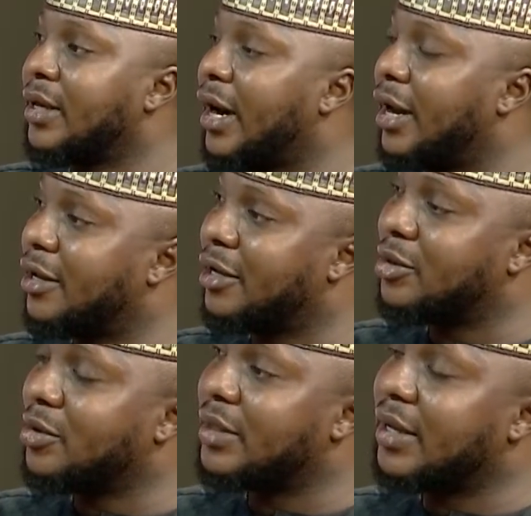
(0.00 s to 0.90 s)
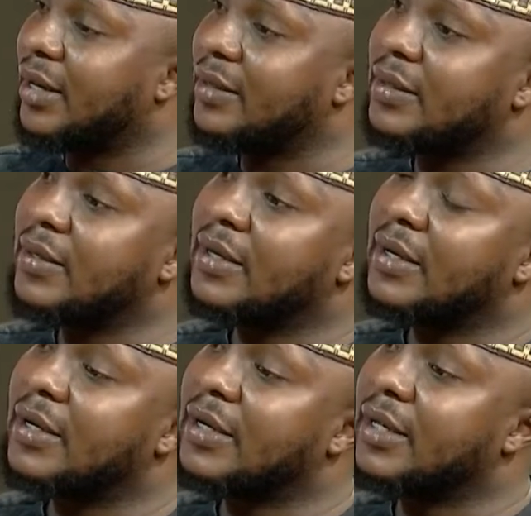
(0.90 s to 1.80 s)
allegations against
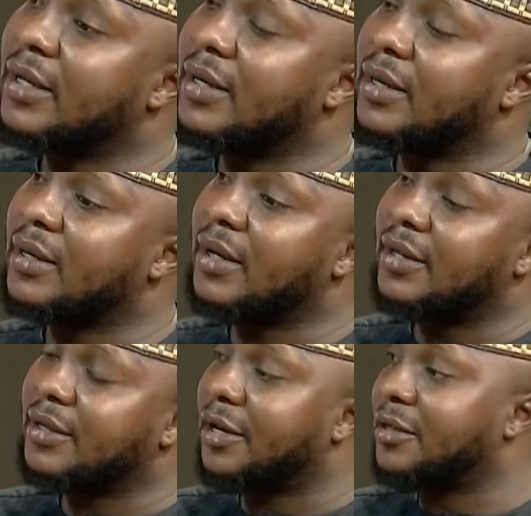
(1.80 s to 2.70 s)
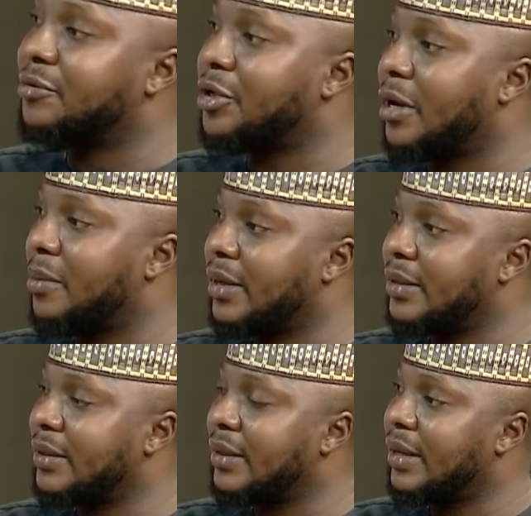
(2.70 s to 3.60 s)
the executive chairman.
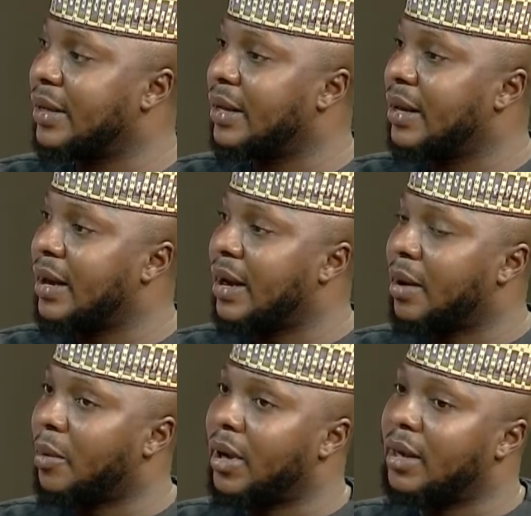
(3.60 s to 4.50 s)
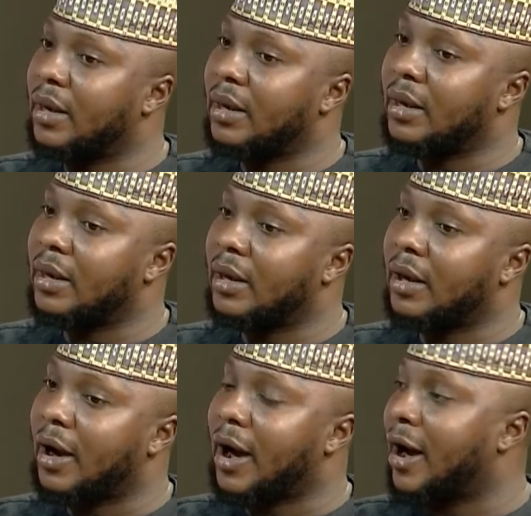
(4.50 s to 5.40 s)
We
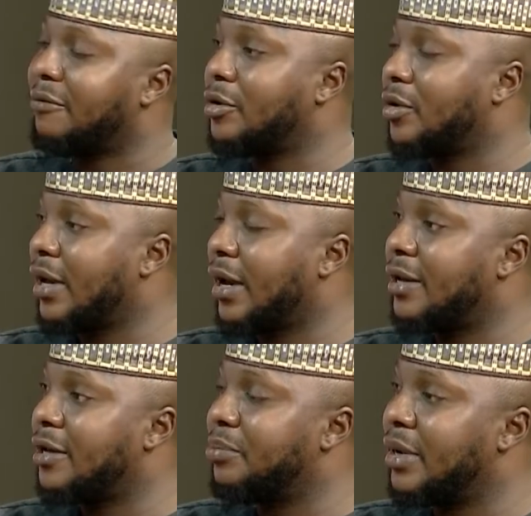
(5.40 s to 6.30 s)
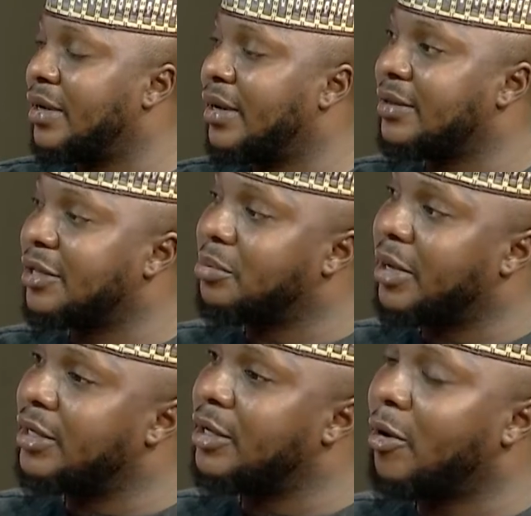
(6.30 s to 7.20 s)
have done our independent
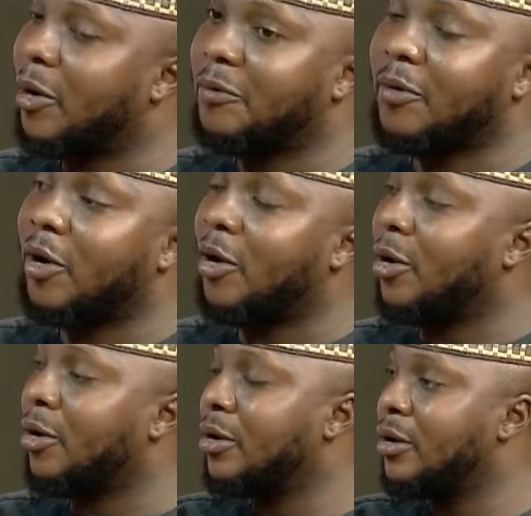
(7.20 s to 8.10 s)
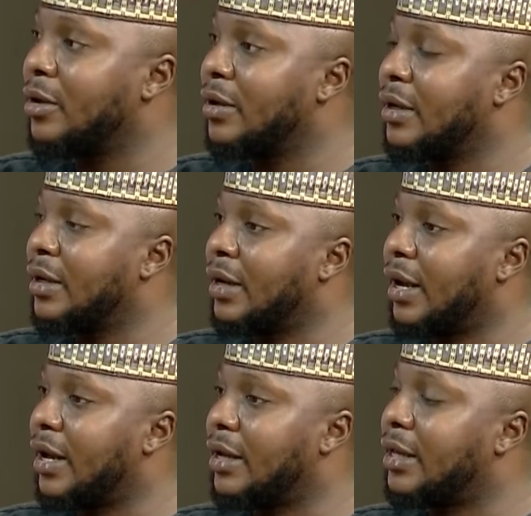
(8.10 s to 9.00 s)
assessment of all
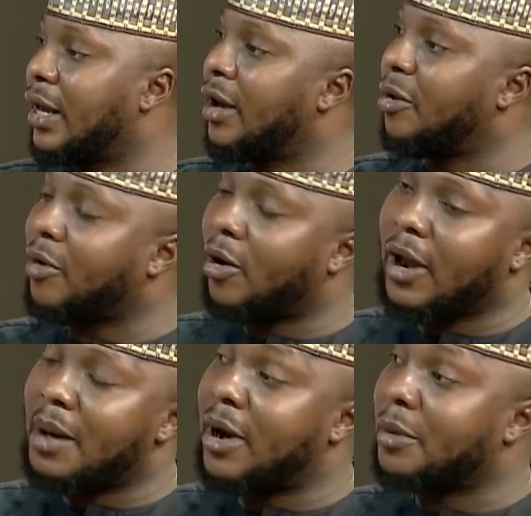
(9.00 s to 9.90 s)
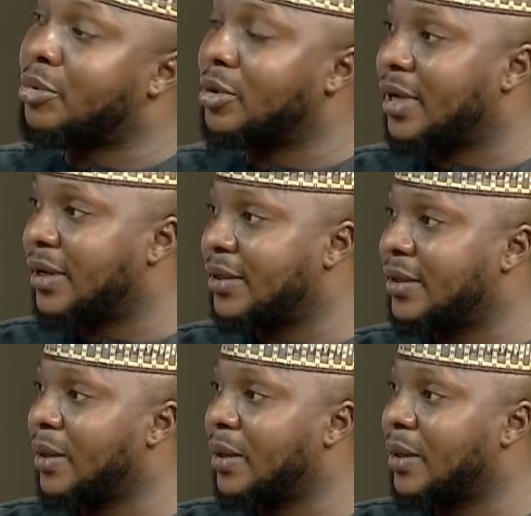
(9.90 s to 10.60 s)
AMAC projects,